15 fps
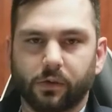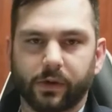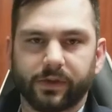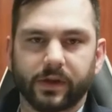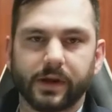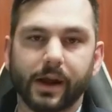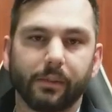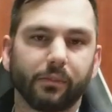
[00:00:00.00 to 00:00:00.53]

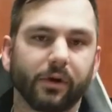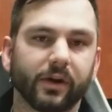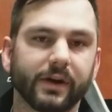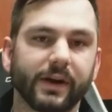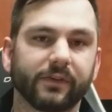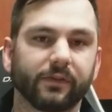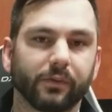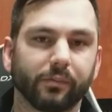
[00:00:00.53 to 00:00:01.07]
with a number of
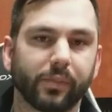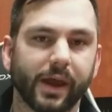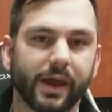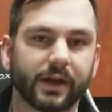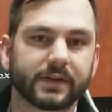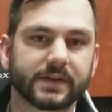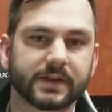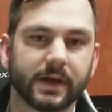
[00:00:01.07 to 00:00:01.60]
different
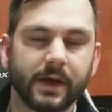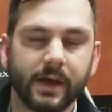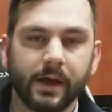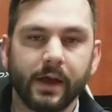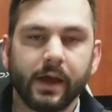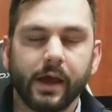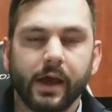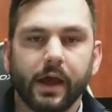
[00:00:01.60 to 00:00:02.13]
banks.
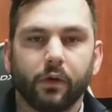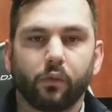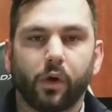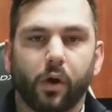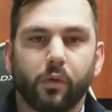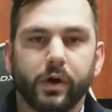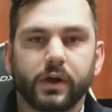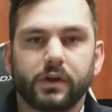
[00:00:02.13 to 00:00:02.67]
And
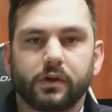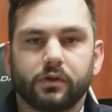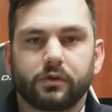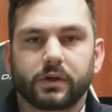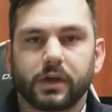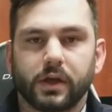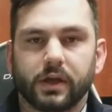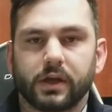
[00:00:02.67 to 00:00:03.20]
what we do
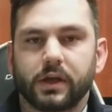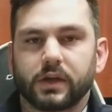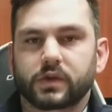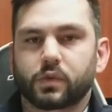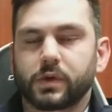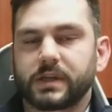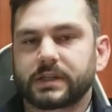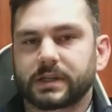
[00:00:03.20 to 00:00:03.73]

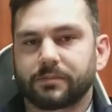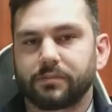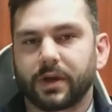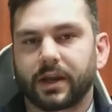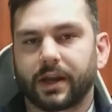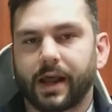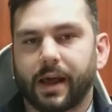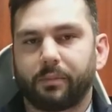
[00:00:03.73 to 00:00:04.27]
is we
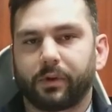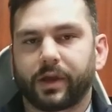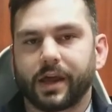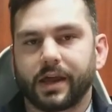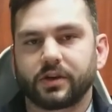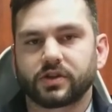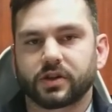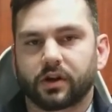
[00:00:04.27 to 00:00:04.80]
submit an
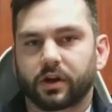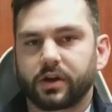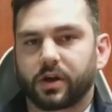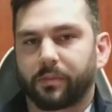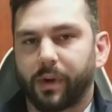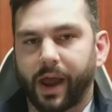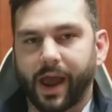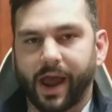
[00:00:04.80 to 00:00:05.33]
application on
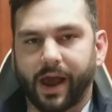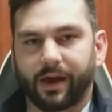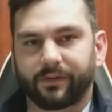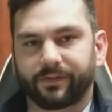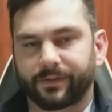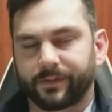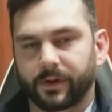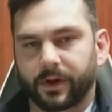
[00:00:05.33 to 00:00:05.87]
your
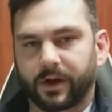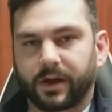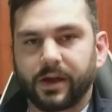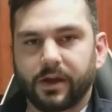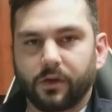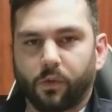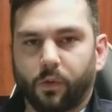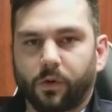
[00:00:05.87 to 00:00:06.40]
behalf
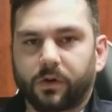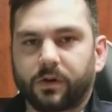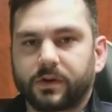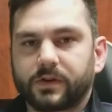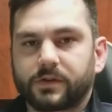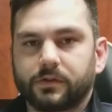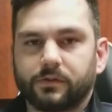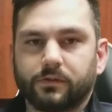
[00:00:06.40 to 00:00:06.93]
in order
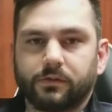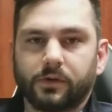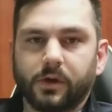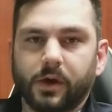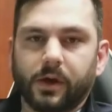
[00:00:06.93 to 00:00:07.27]
to